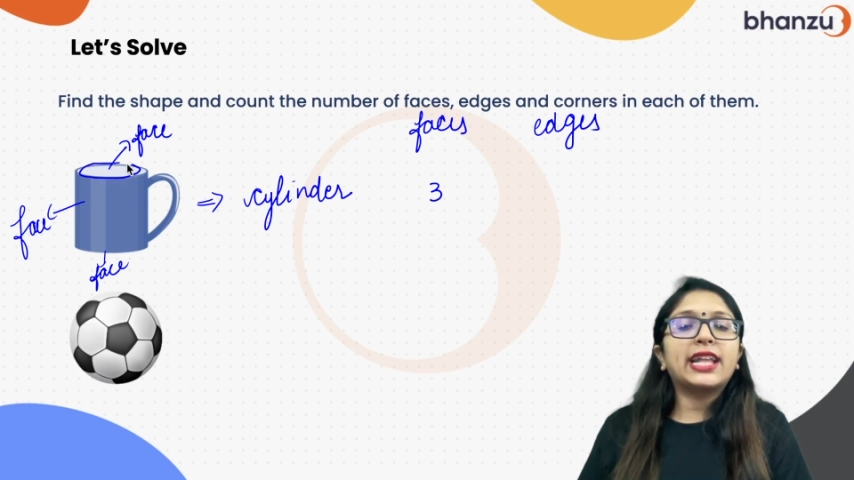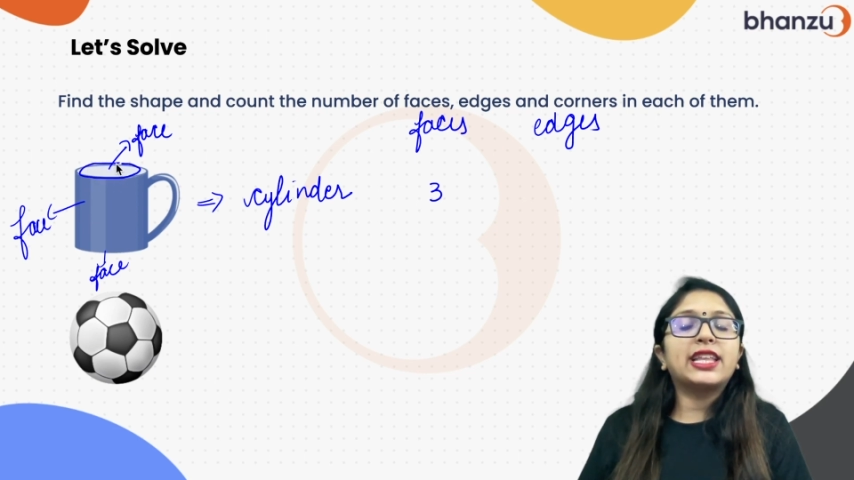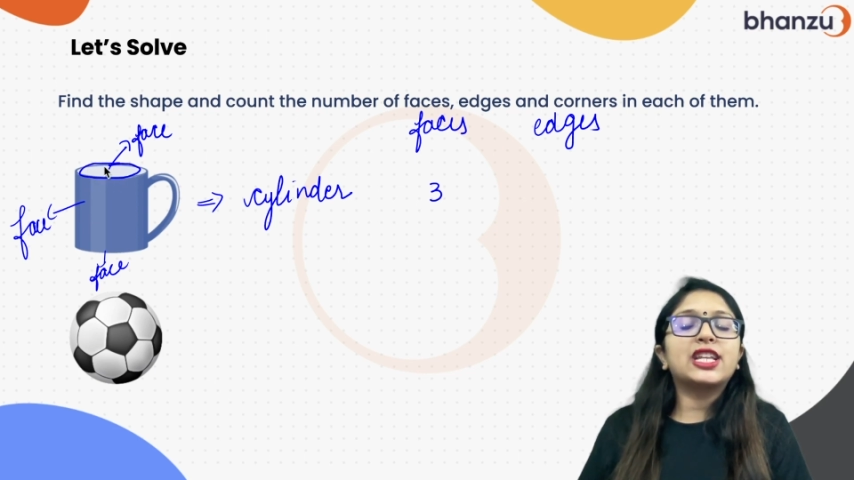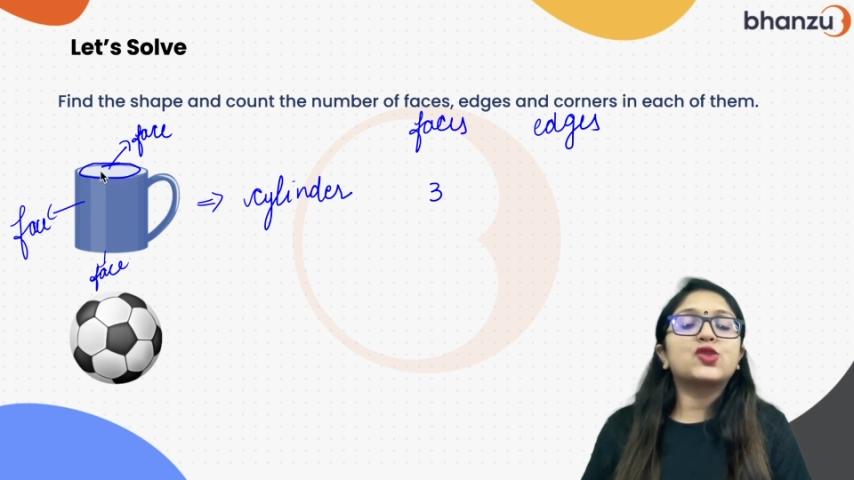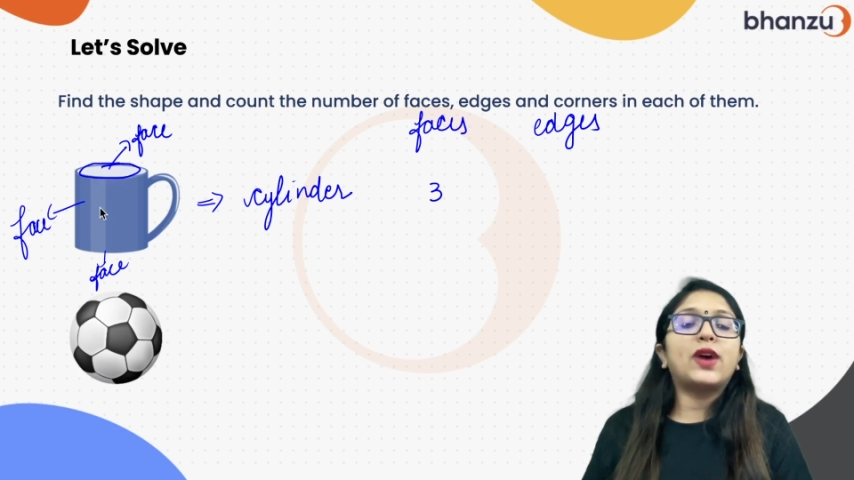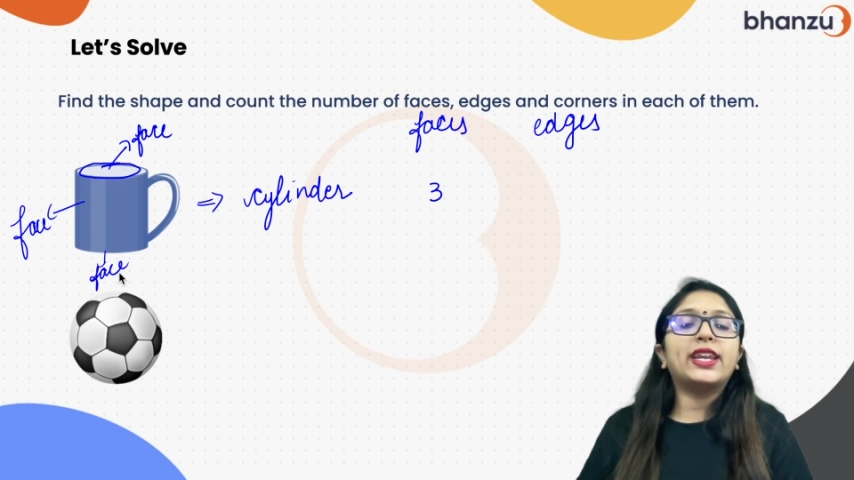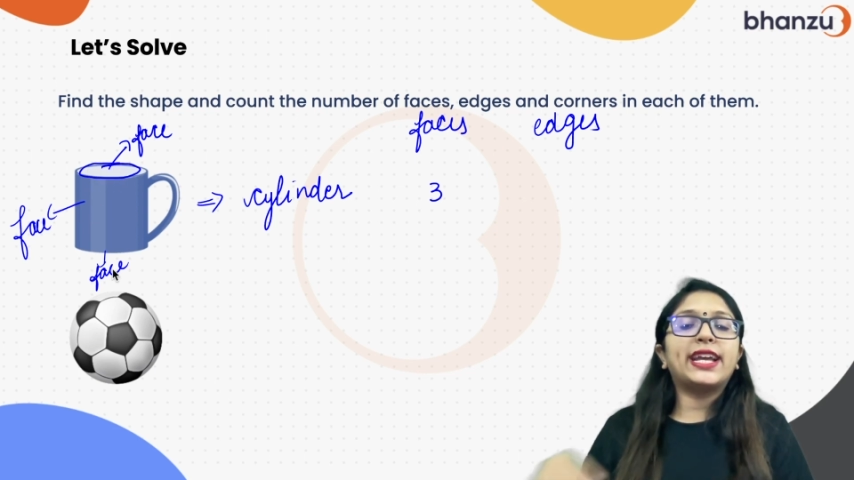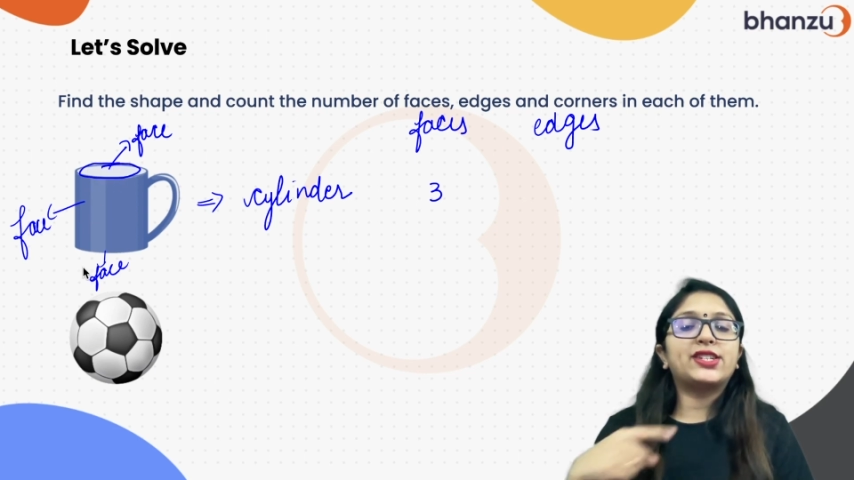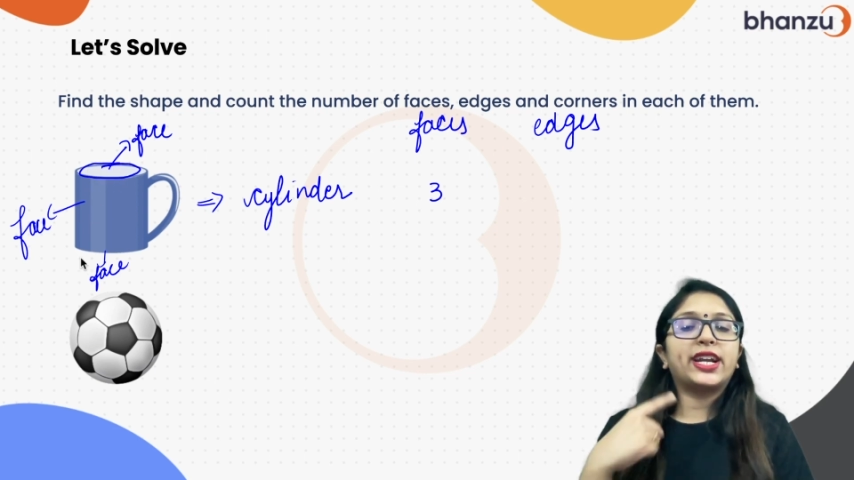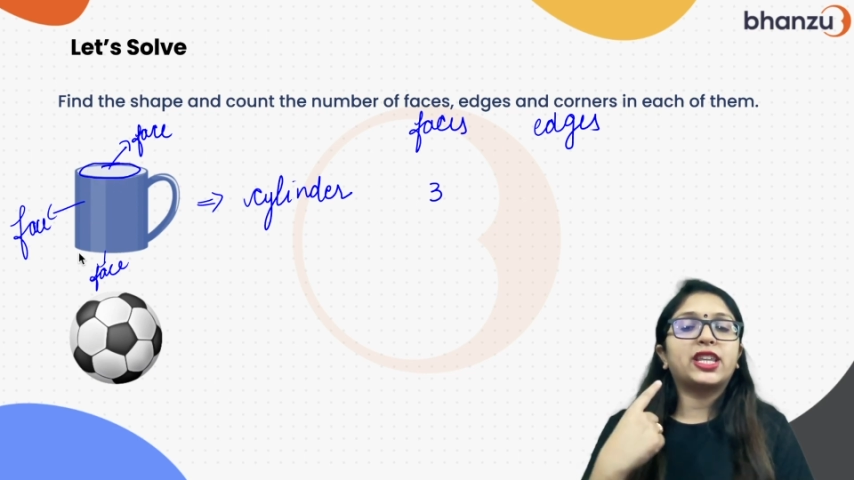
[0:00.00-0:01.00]
and there is one
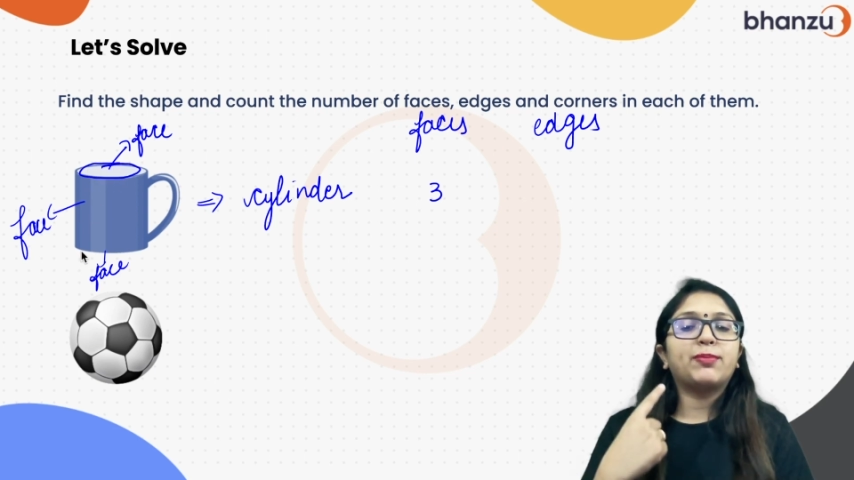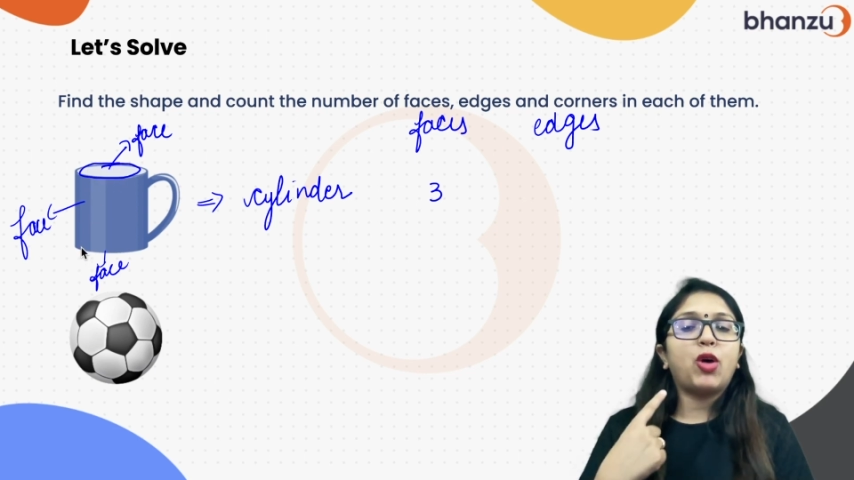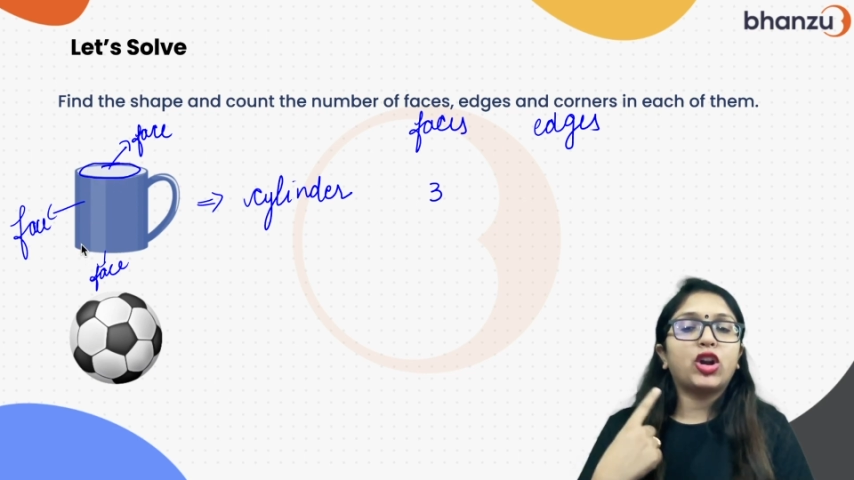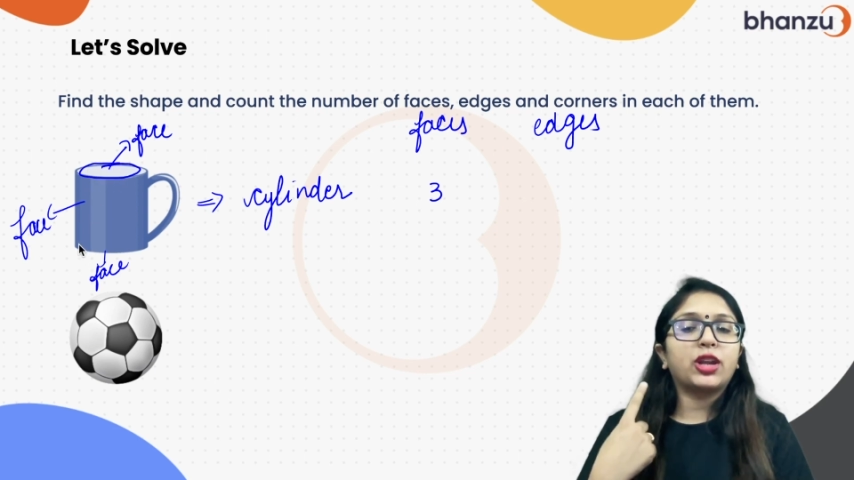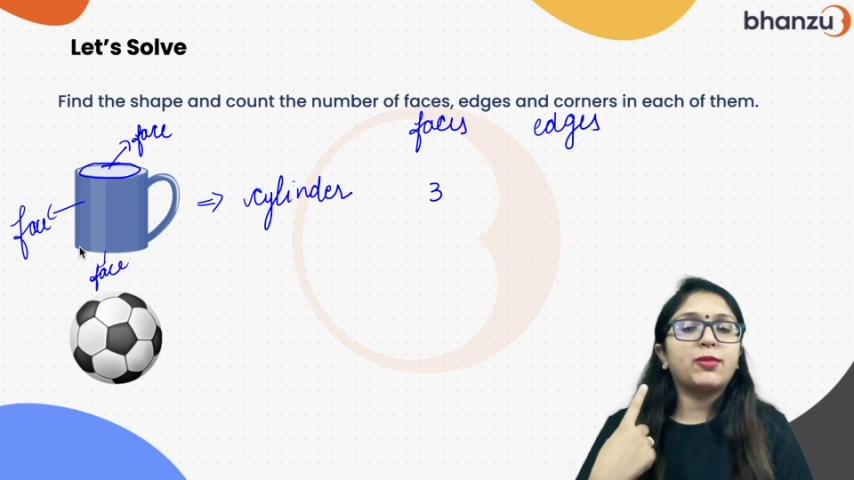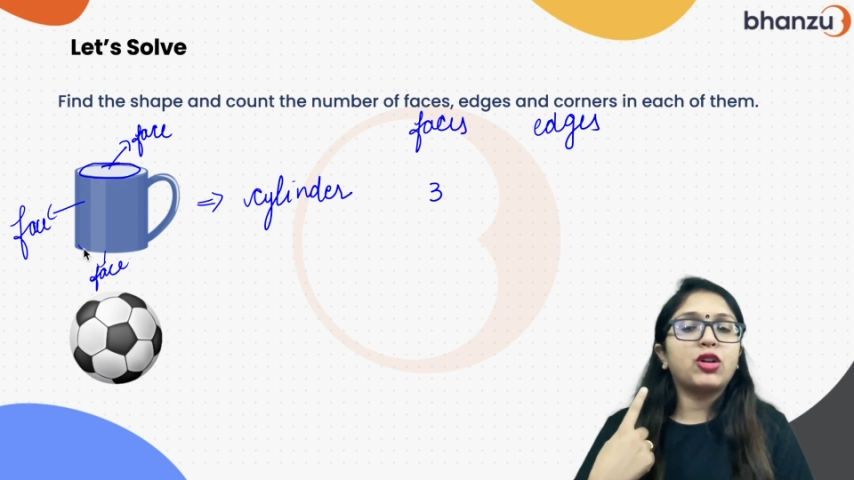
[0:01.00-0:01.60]
edge at the bottom